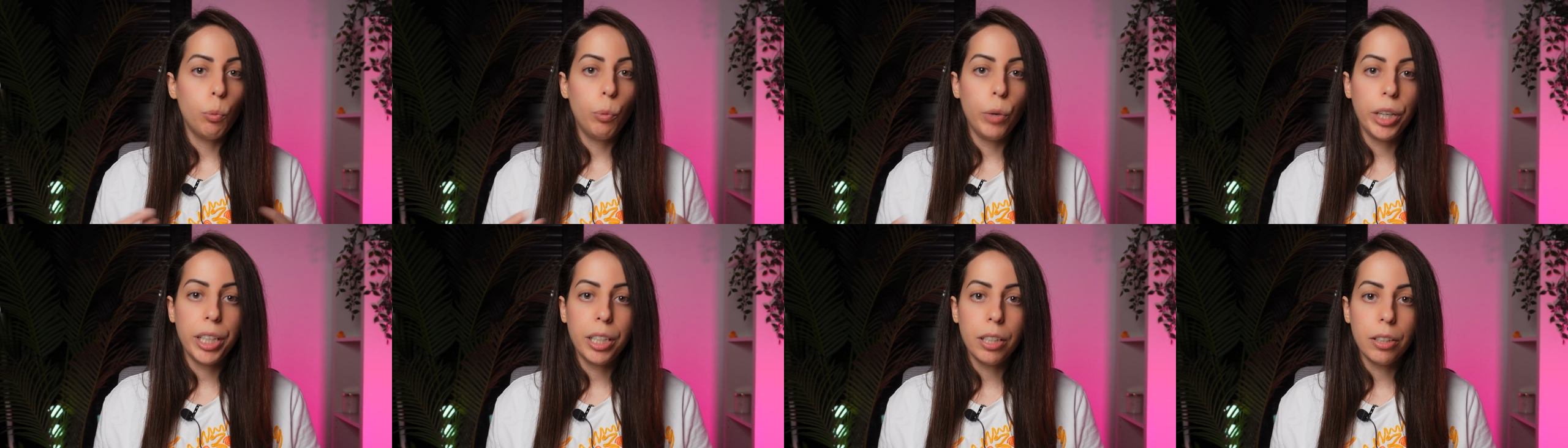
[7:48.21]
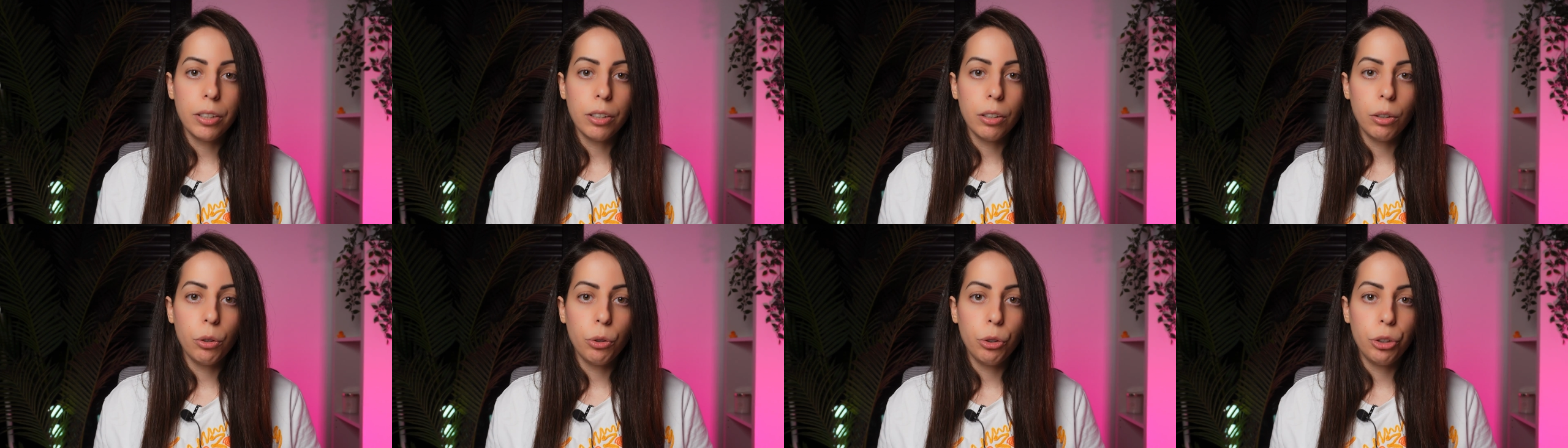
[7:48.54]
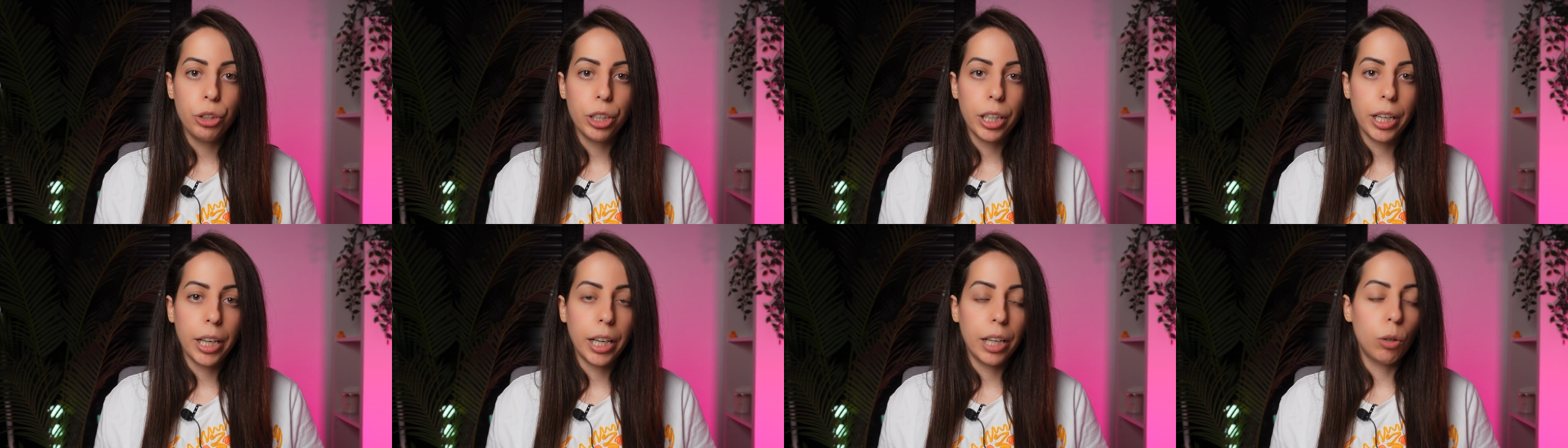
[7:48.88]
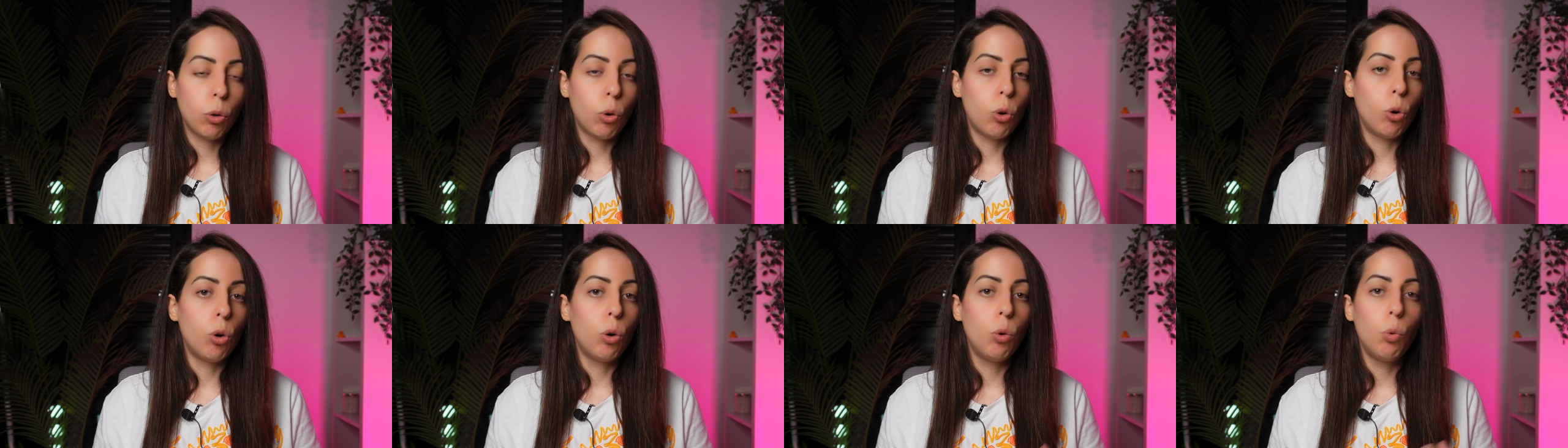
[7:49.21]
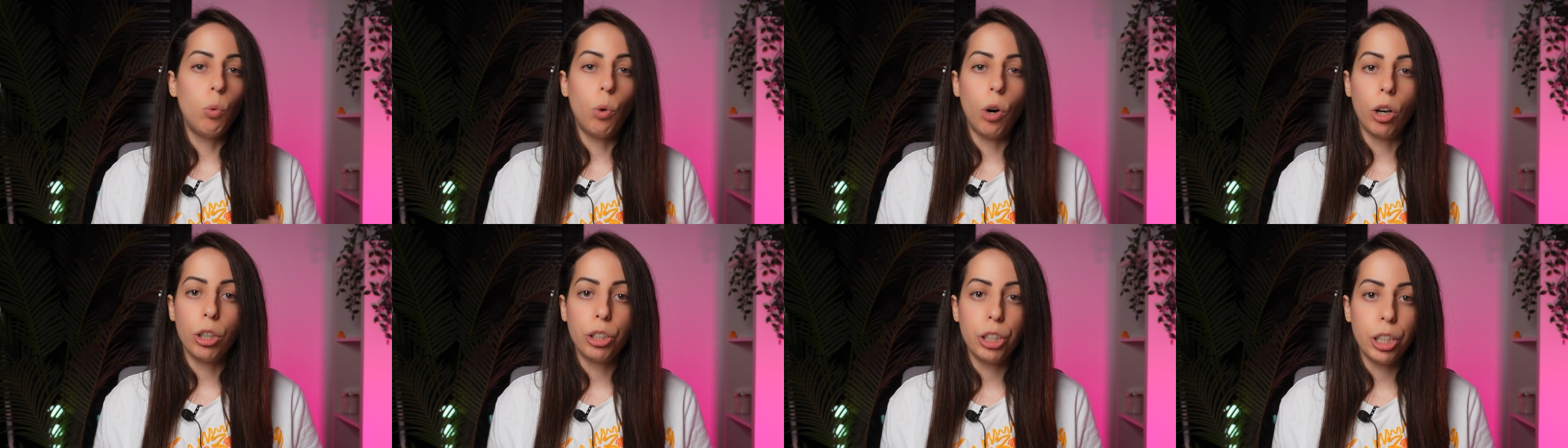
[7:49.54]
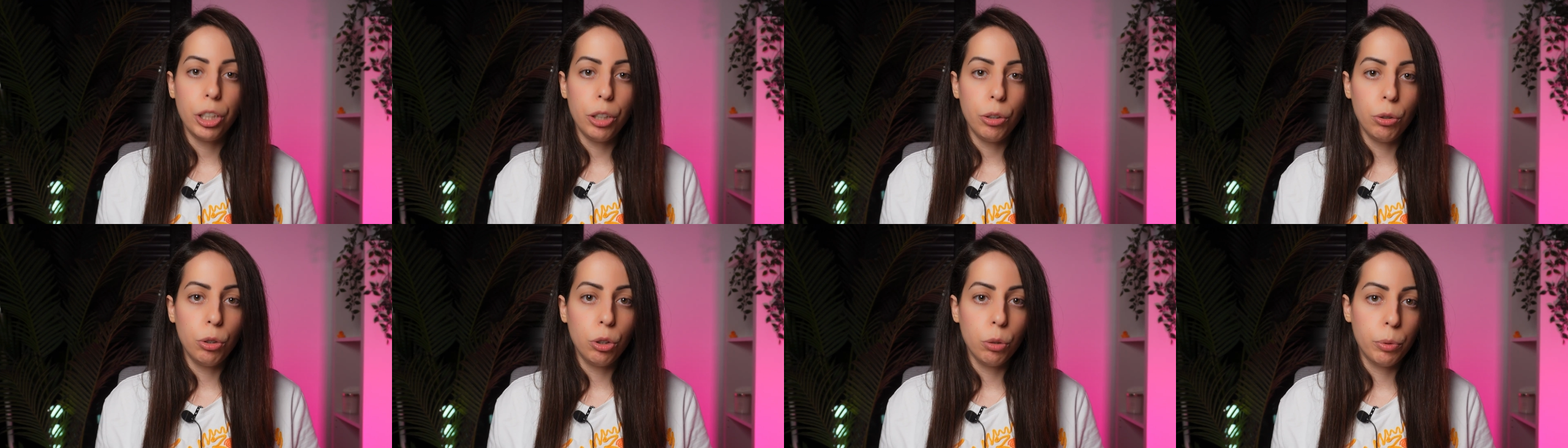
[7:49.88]
Read the solution or watch a
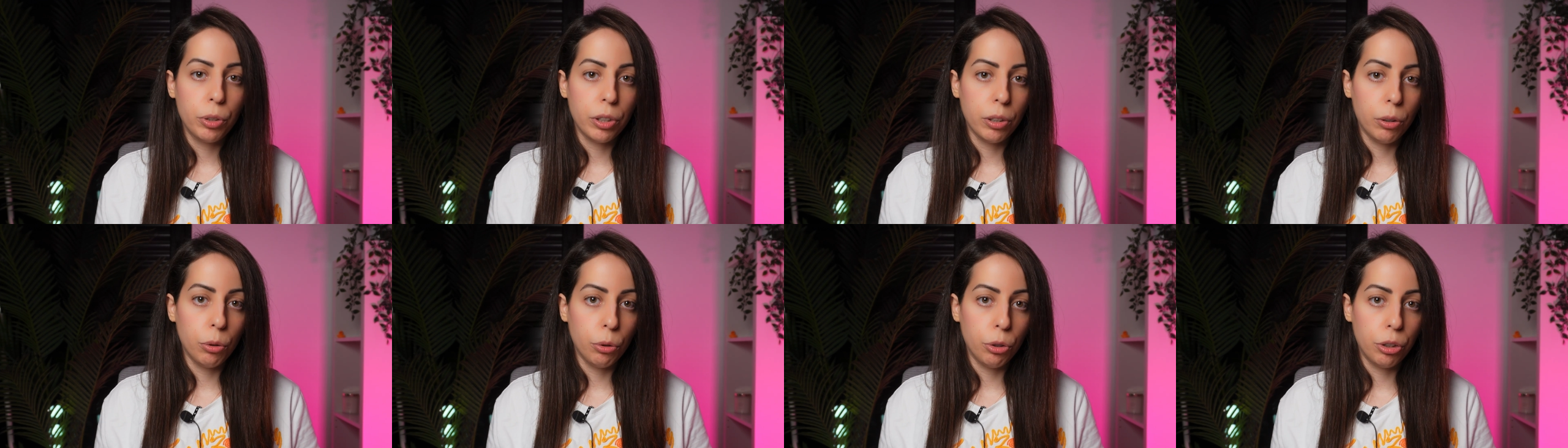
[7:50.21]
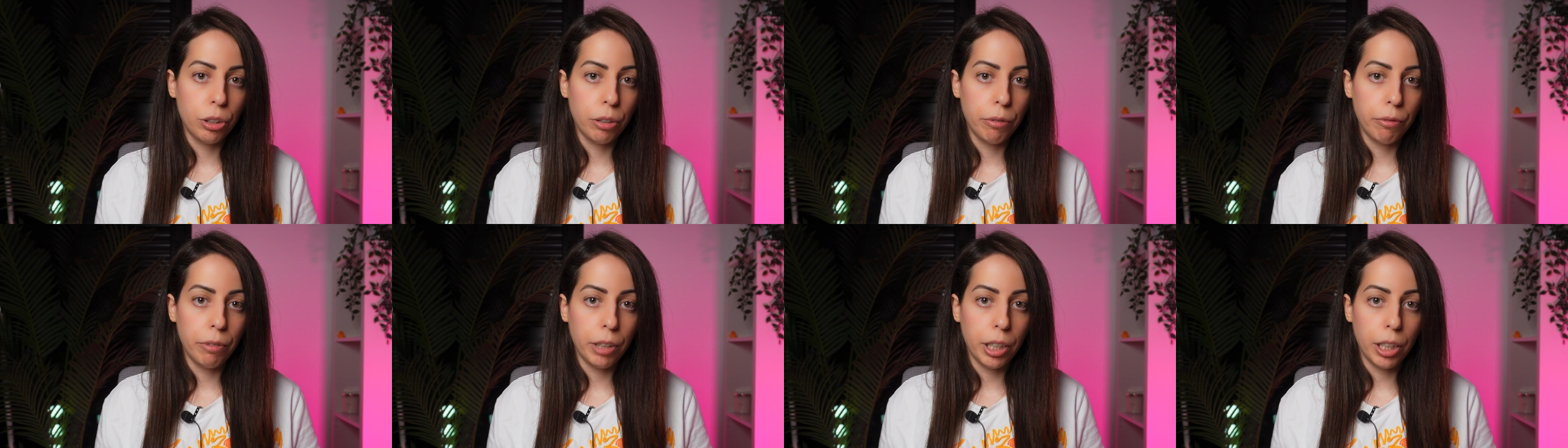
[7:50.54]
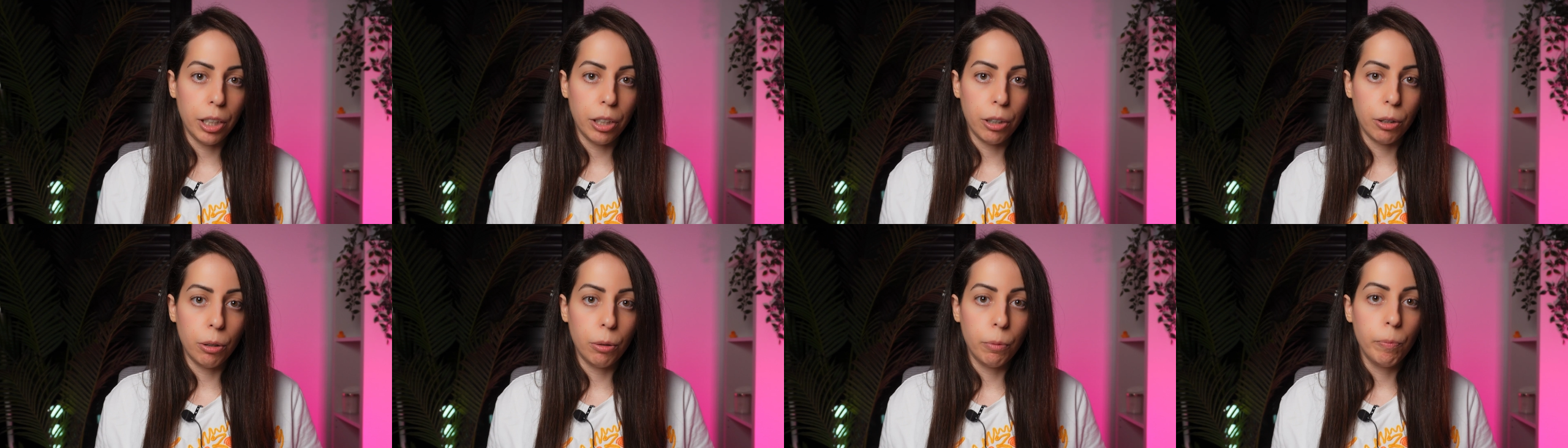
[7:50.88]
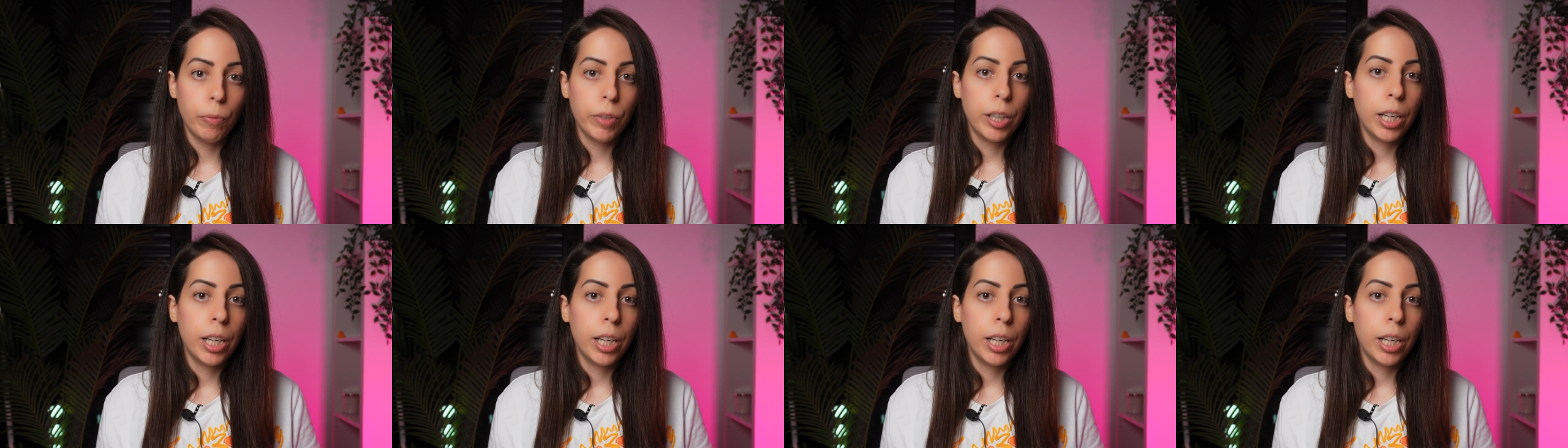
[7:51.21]
YouTube solution video